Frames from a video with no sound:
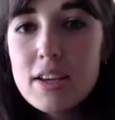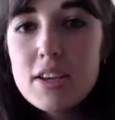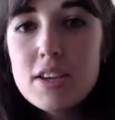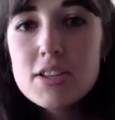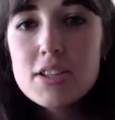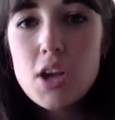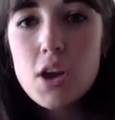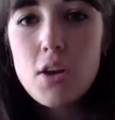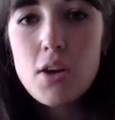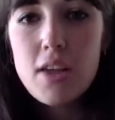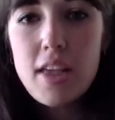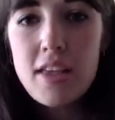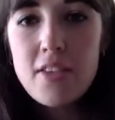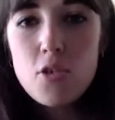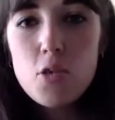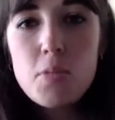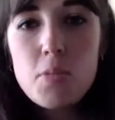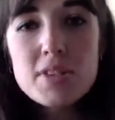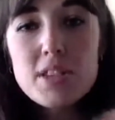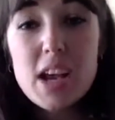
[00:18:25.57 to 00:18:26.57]
So it's
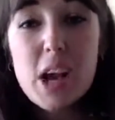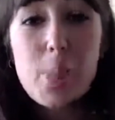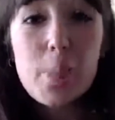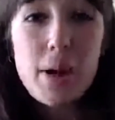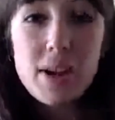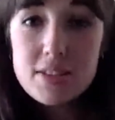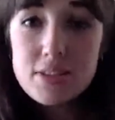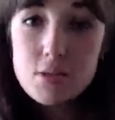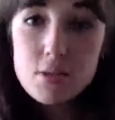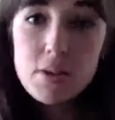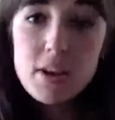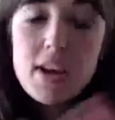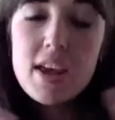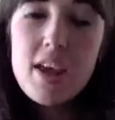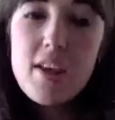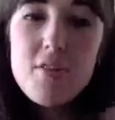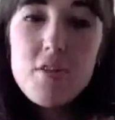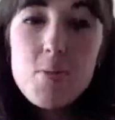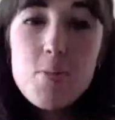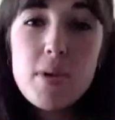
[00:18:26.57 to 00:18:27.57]
almost like a puzzle.
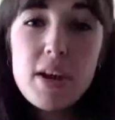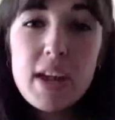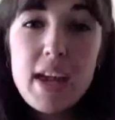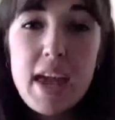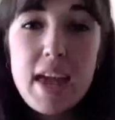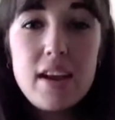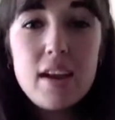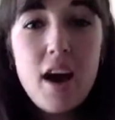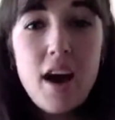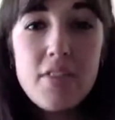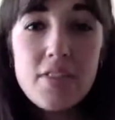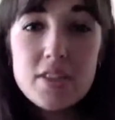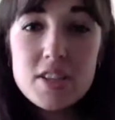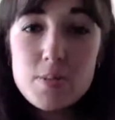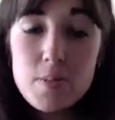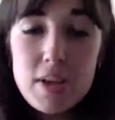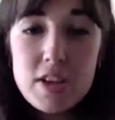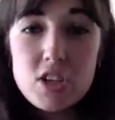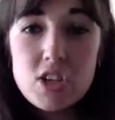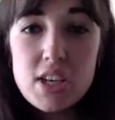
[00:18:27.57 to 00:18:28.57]
If you bring in other
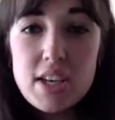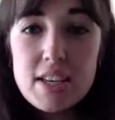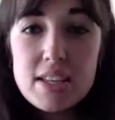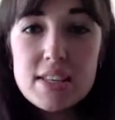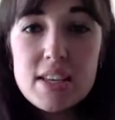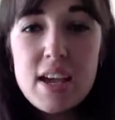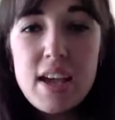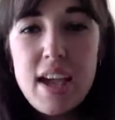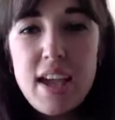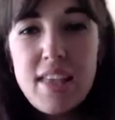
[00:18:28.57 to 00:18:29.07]
species,